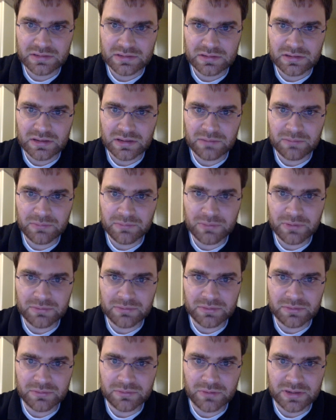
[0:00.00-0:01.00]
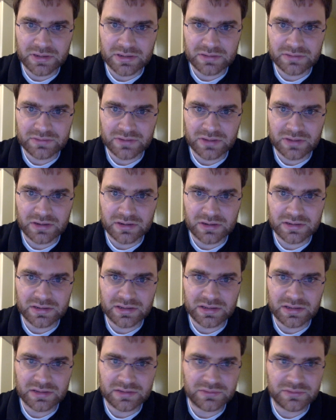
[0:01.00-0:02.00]
I probably want a socket
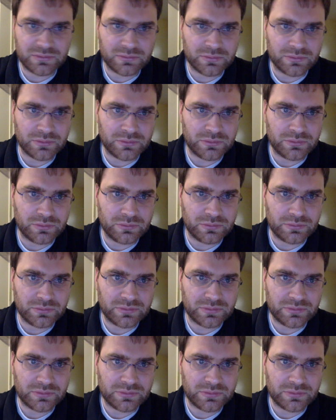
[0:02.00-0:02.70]
head screw.